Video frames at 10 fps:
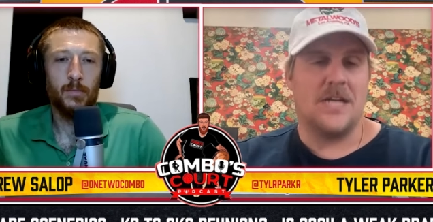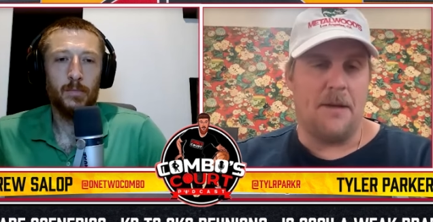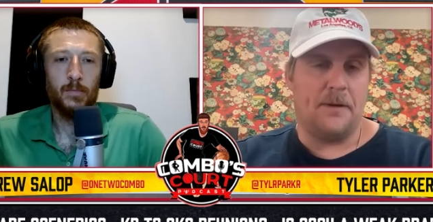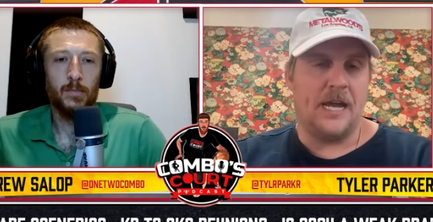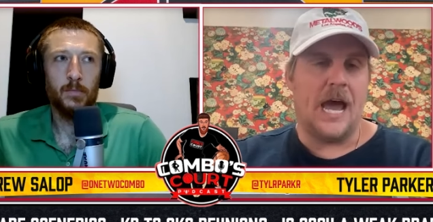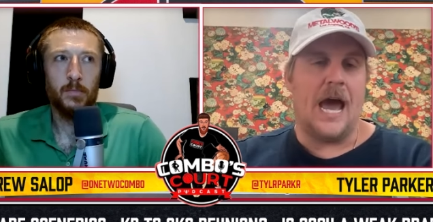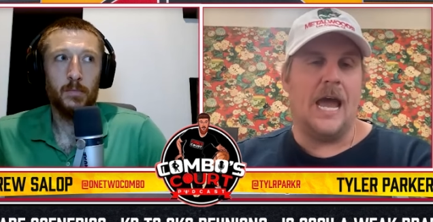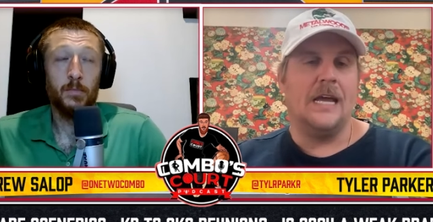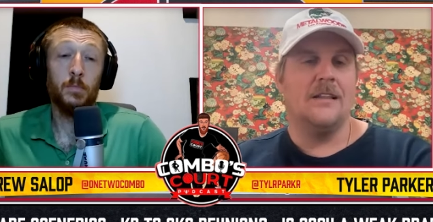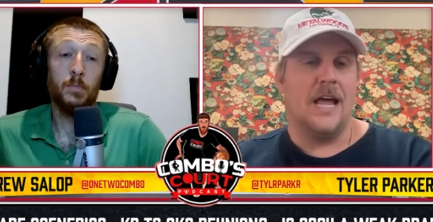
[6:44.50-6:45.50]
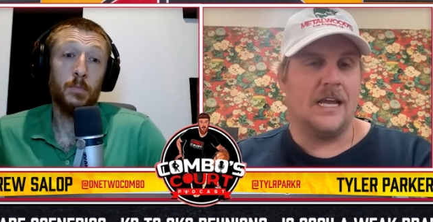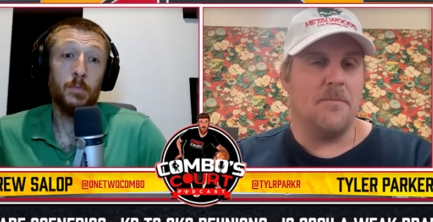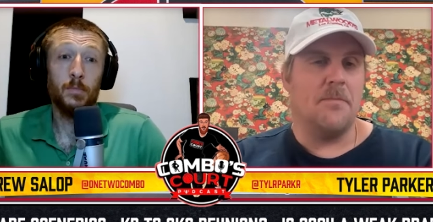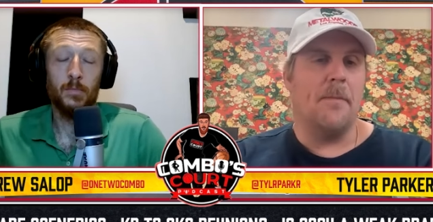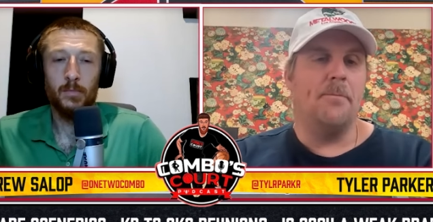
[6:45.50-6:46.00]
Speaker 1: type of guy, mm. like a,
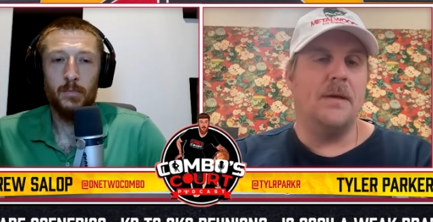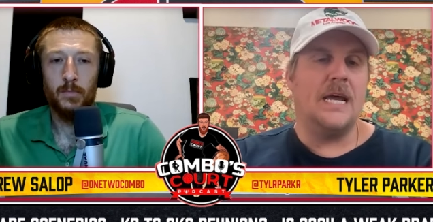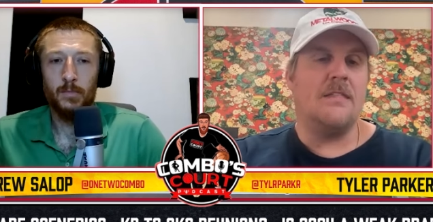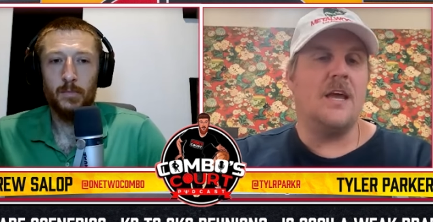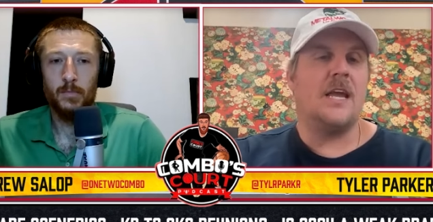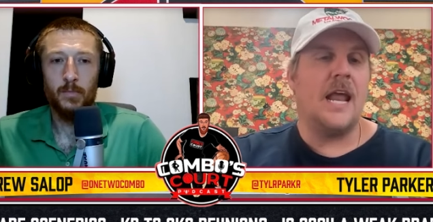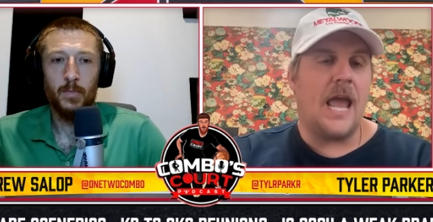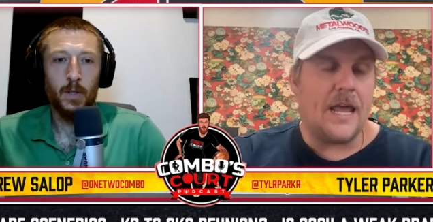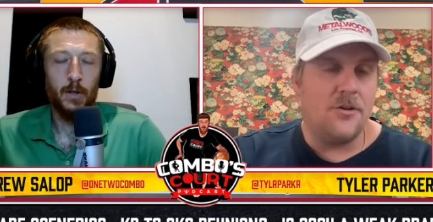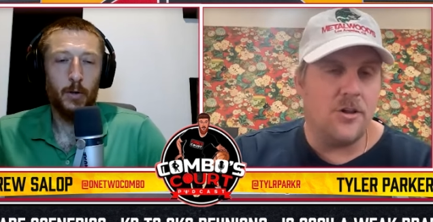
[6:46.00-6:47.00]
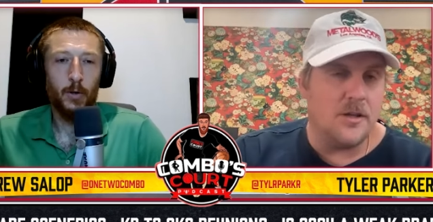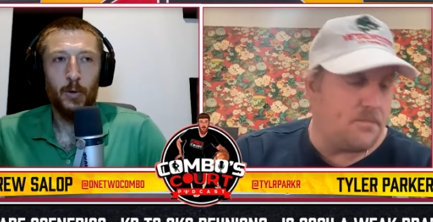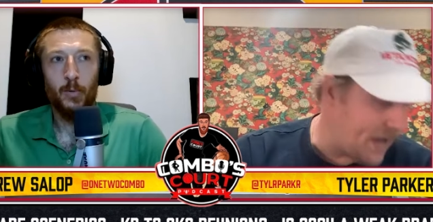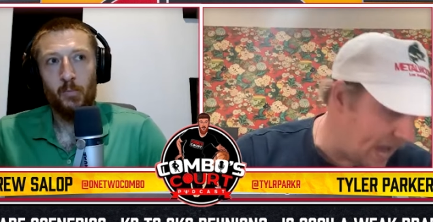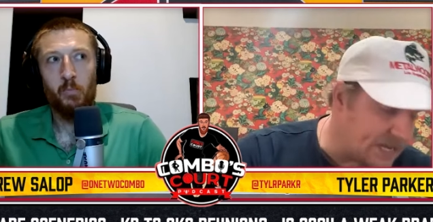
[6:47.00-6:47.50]
a, big that can handle and
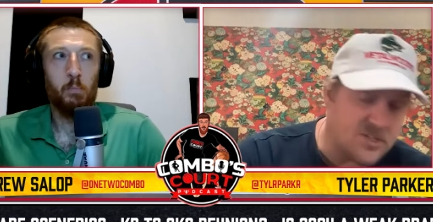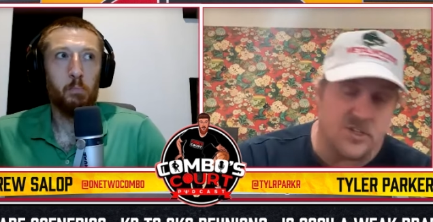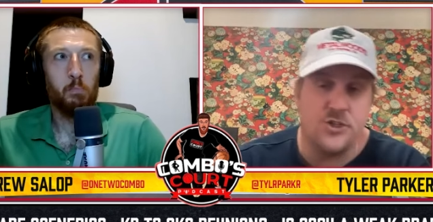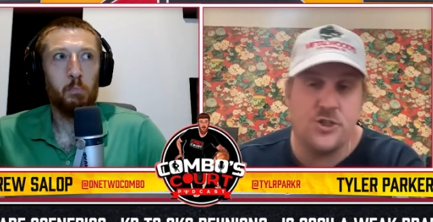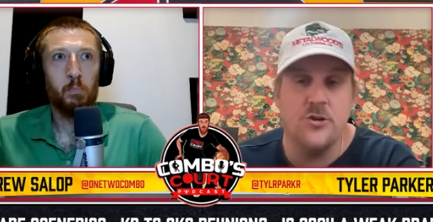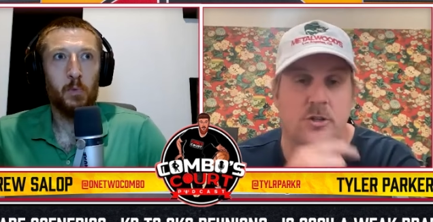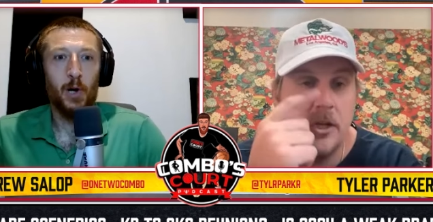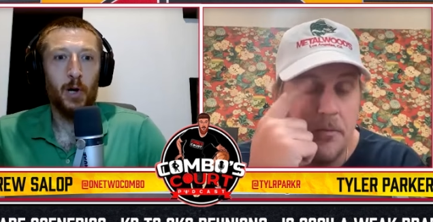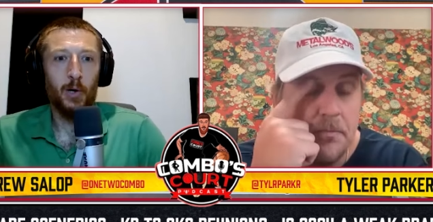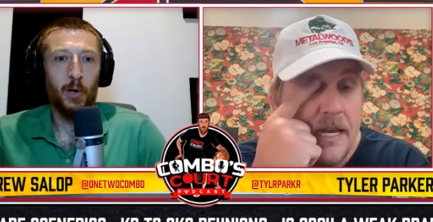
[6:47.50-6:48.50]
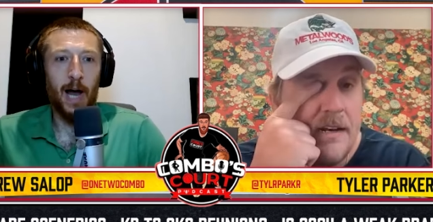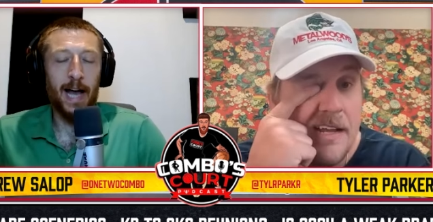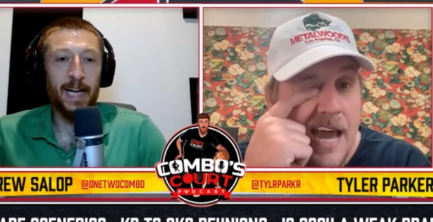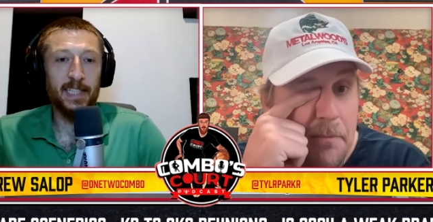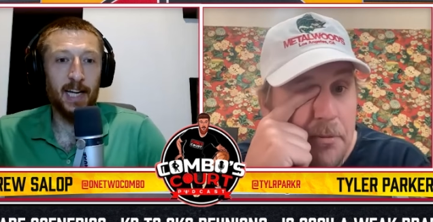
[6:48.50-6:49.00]
pass and shoot a little bit. I
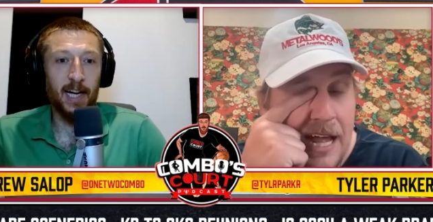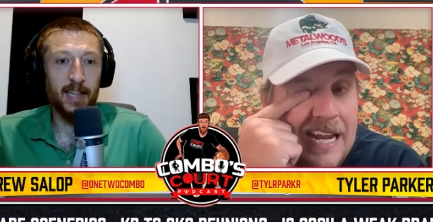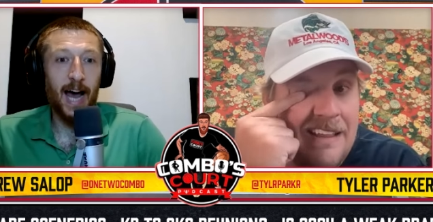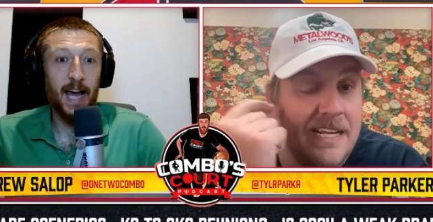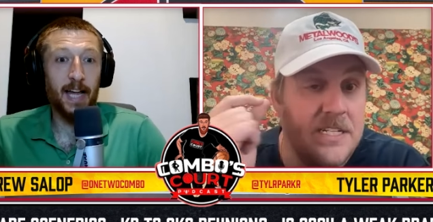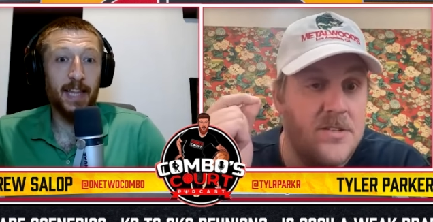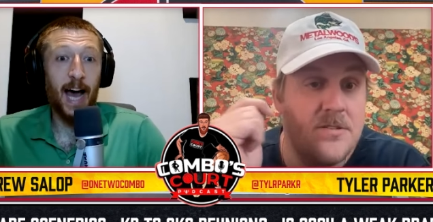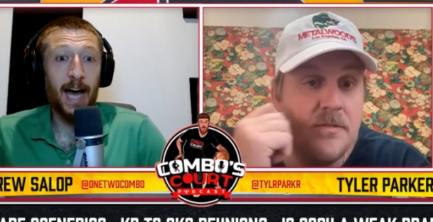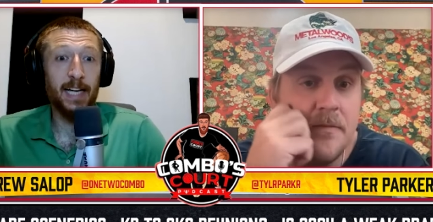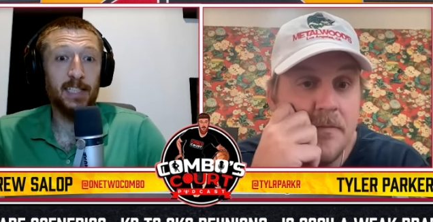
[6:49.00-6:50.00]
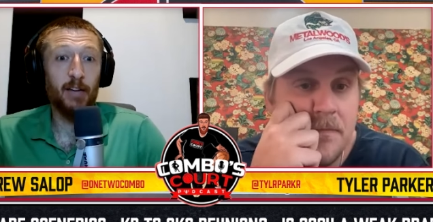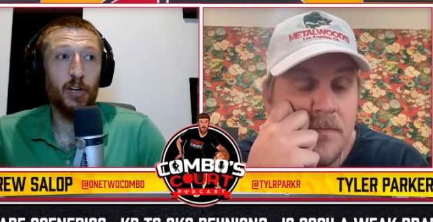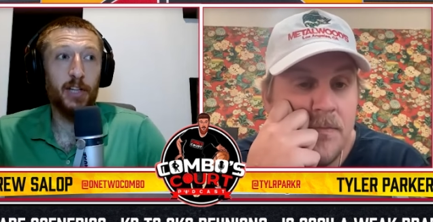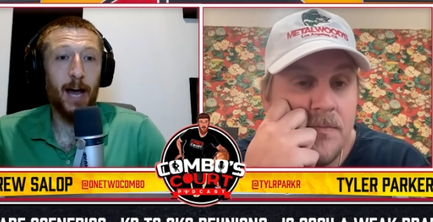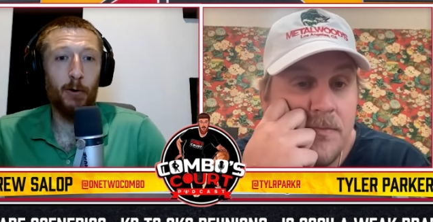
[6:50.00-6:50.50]
guess the, the, the, highest
Speaker 2: level
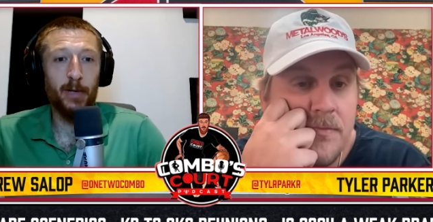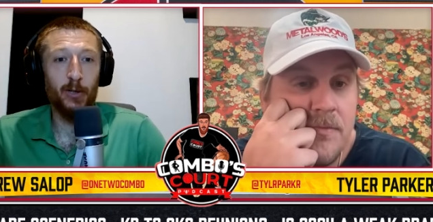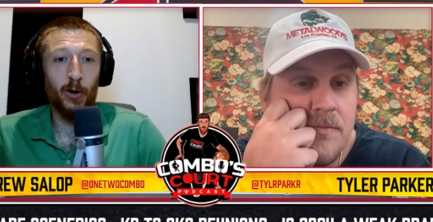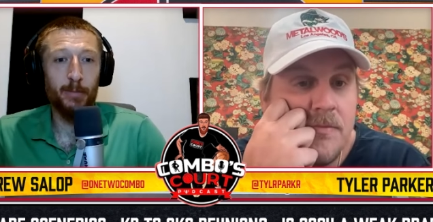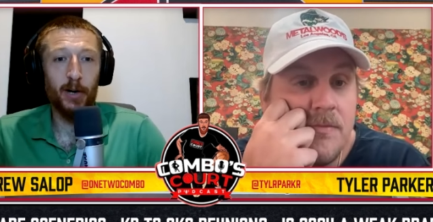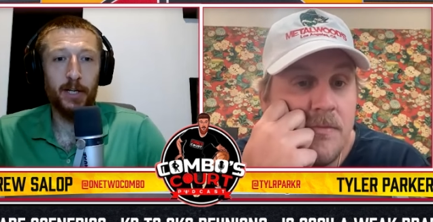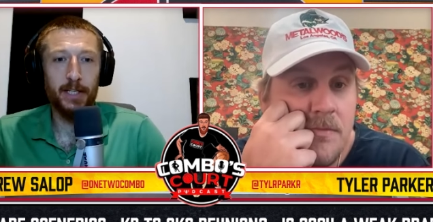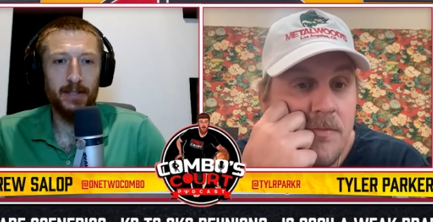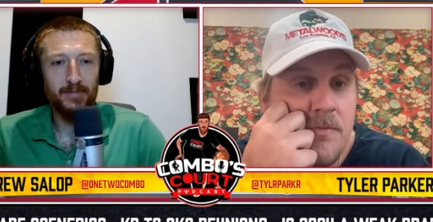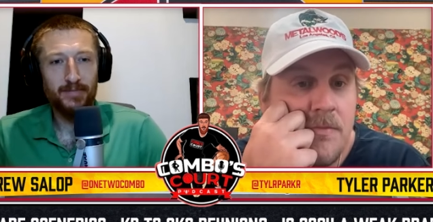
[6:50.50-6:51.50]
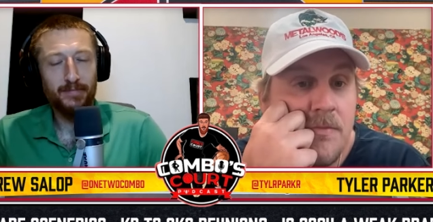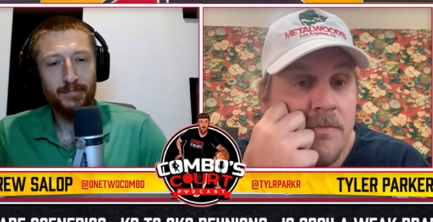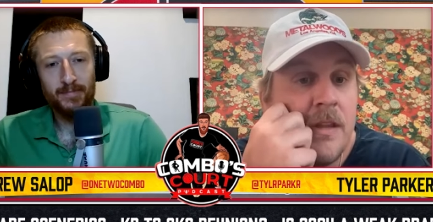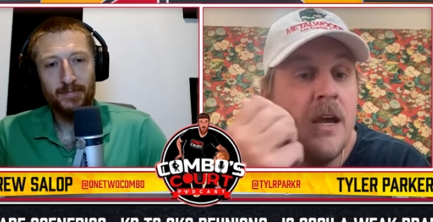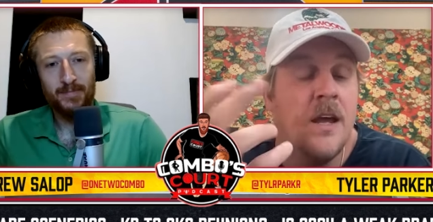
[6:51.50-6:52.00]
of that would be Lauri Markkanen.
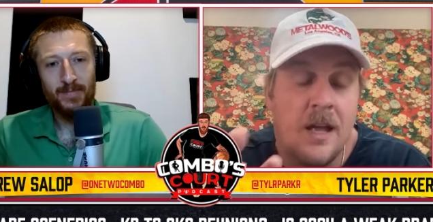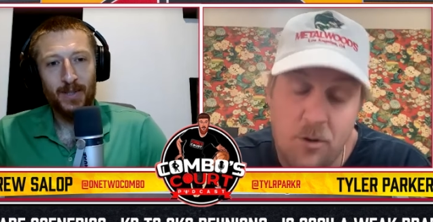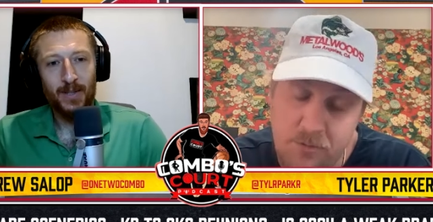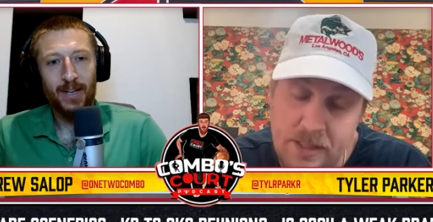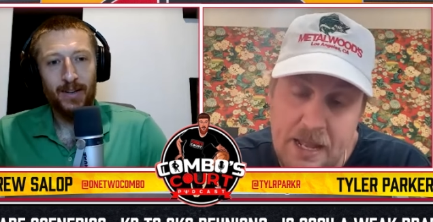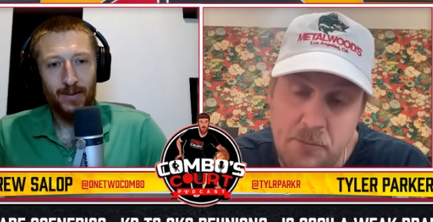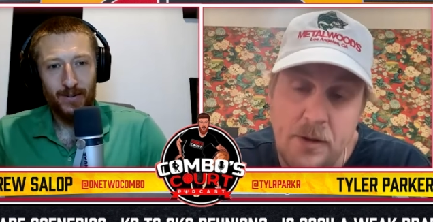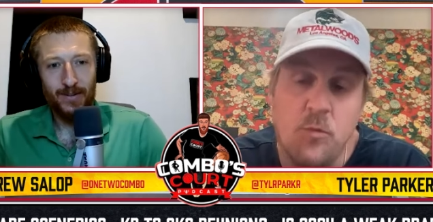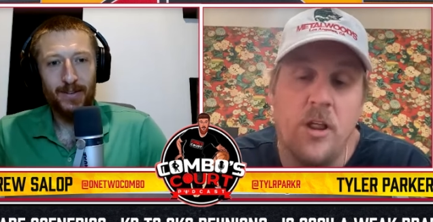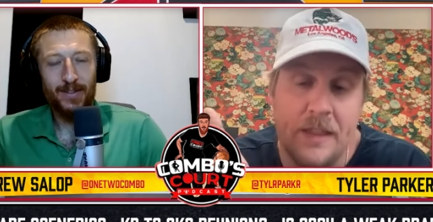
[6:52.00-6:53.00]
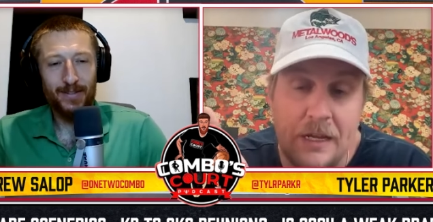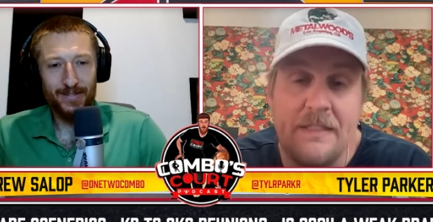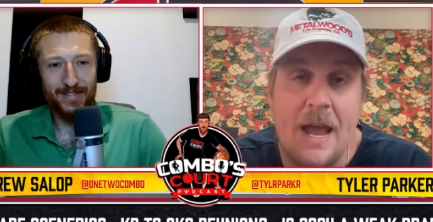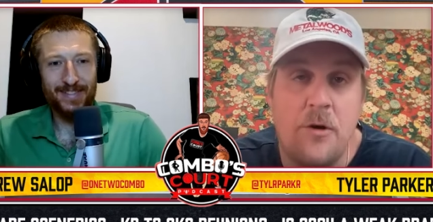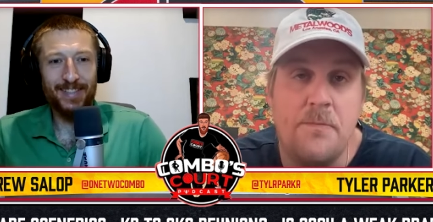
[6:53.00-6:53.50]
Speaker 1: That'd be well.
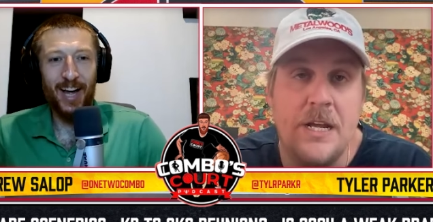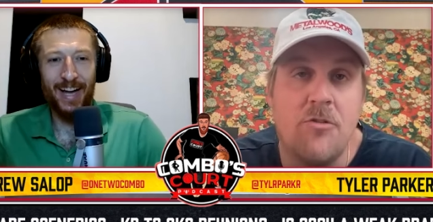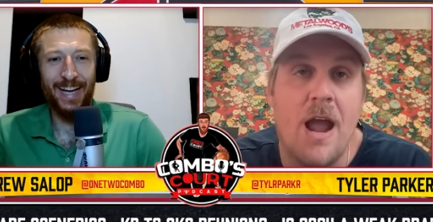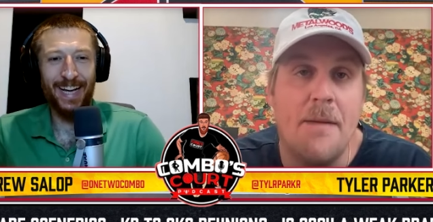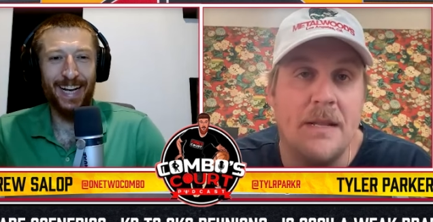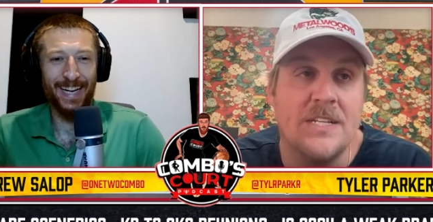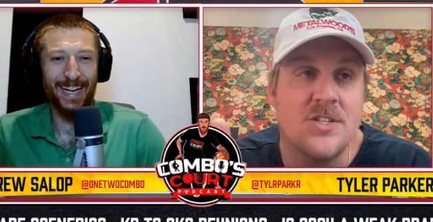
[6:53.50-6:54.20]
That would be great, but it's